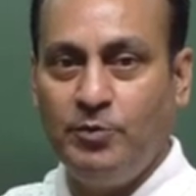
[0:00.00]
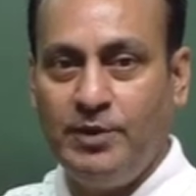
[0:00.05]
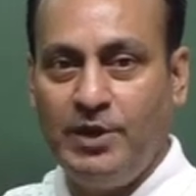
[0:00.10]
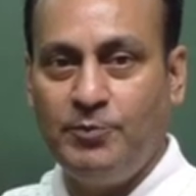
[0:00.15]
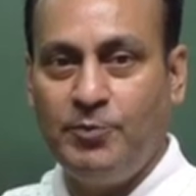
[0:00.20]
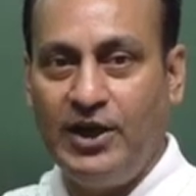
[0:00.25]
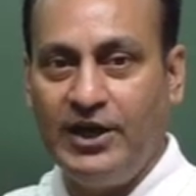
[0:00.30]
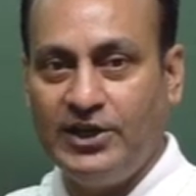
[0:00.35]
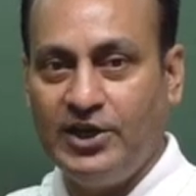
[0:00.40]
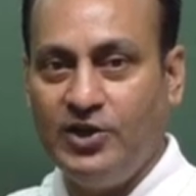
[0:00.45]
be
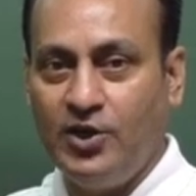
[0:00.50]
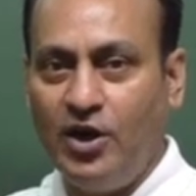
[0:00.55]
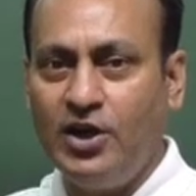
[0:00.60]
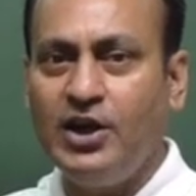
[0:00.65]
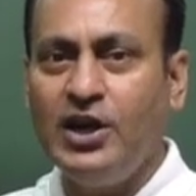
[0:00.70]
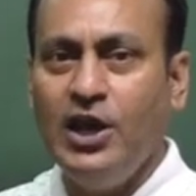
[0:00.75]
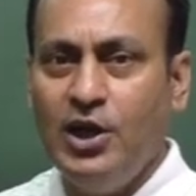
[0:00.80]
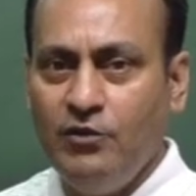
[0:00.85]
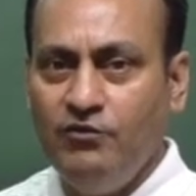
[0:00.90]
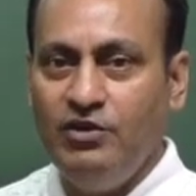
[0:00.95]
pointed
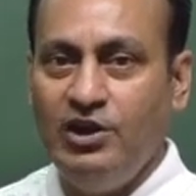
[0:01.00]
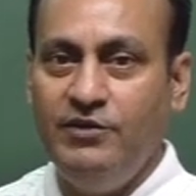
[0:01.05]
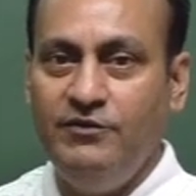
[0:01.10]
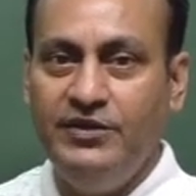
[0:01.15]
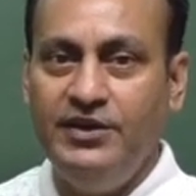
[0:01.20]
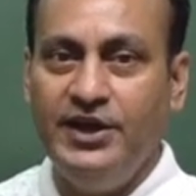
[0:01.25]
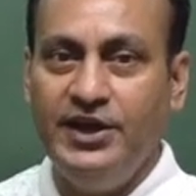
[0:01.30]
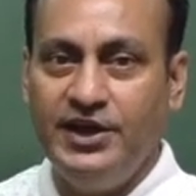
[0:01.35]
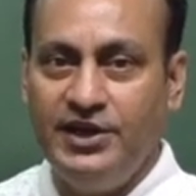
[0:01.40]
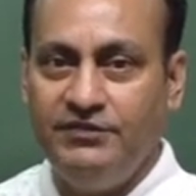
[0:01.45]
out will
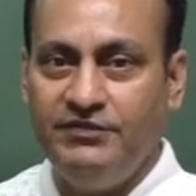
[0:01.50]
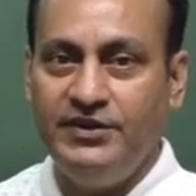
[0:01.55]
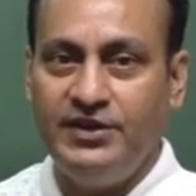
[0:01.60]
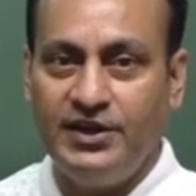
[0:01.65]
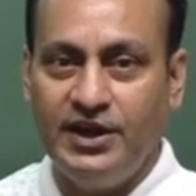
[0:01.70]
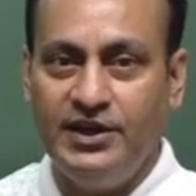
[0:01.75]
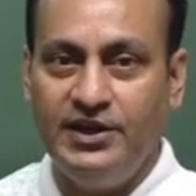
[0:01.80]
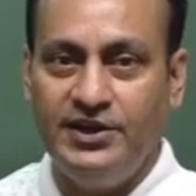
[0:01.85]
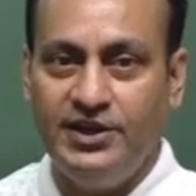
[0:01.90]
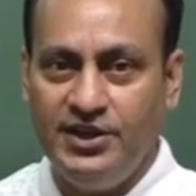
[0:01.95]
be a
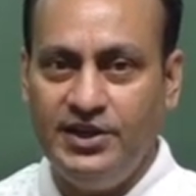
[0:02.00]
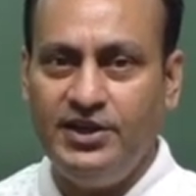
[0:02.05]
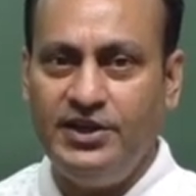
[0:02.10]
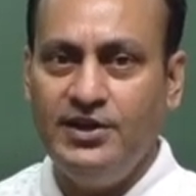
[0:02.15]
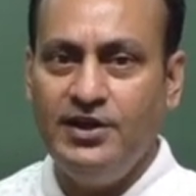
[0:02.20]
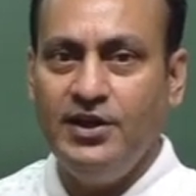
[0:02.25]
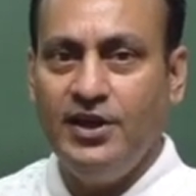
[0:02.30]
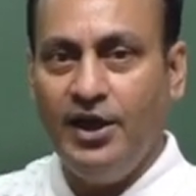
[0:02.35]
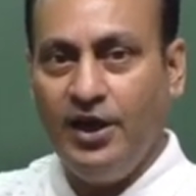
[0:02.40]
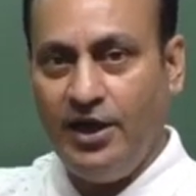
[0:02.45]
difficulty
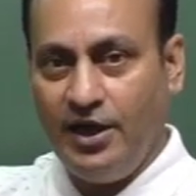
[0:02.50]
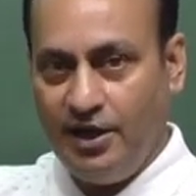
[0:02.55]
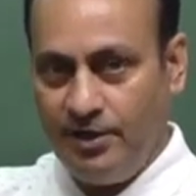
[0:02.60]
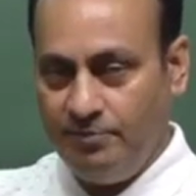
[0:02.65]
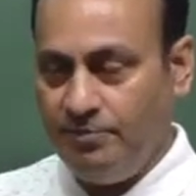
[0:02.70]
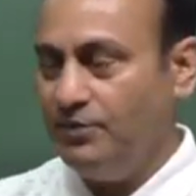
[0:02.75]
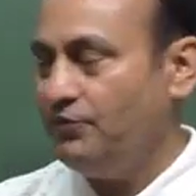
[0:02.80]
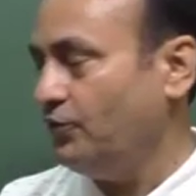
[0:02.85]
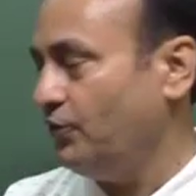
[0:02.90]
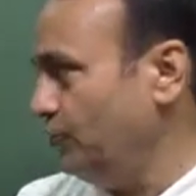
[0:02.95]

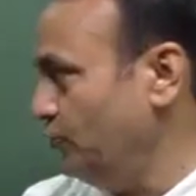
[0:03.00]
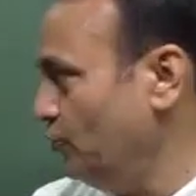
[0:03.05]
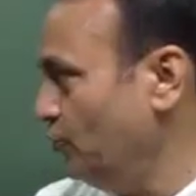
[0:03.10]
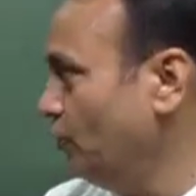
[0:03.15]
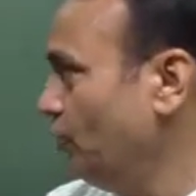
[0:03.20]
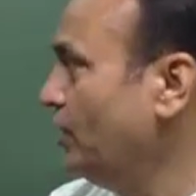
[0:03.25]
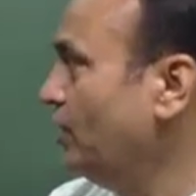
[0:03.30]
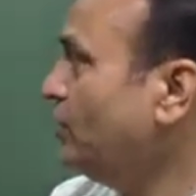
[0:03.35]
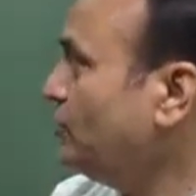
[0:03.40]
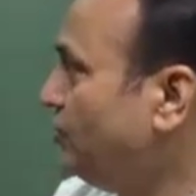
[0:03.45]
before you.